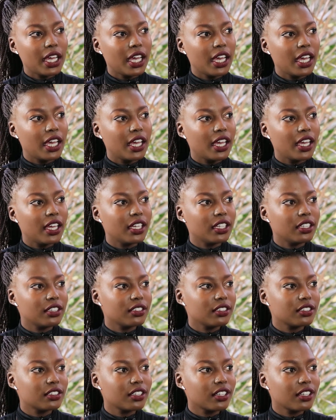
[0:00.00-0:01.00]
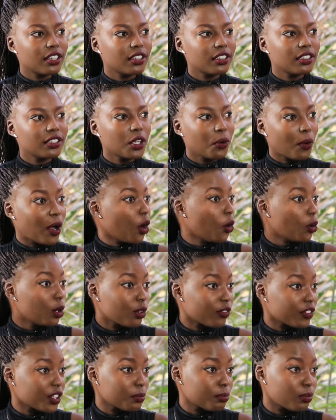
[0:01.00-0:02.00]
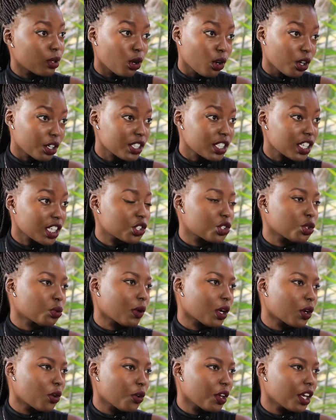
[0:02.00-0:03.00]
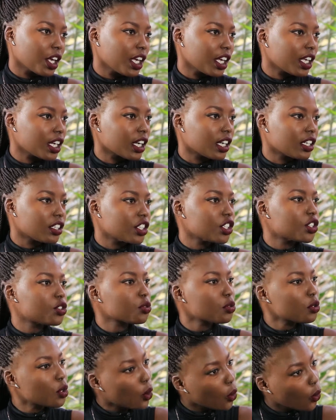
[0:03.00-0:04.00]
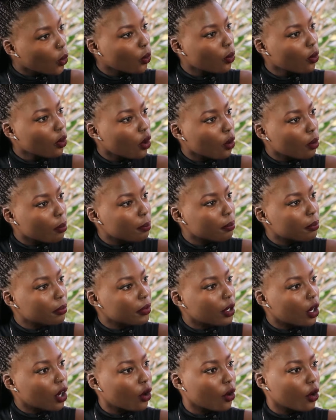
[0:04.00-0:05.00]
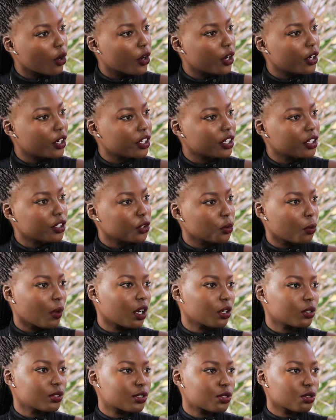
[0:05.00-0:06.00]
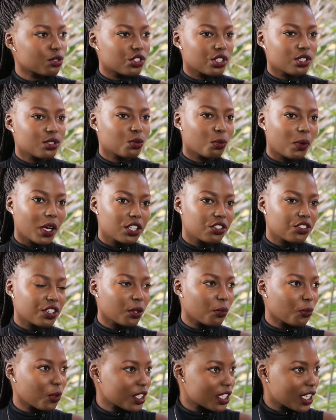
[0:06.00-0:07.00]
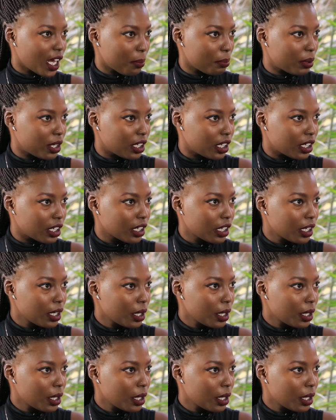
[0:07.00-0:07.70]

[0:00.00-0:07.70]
And they were all over the blogs that you were going in. Did you know, or you were also just wondering what's happening?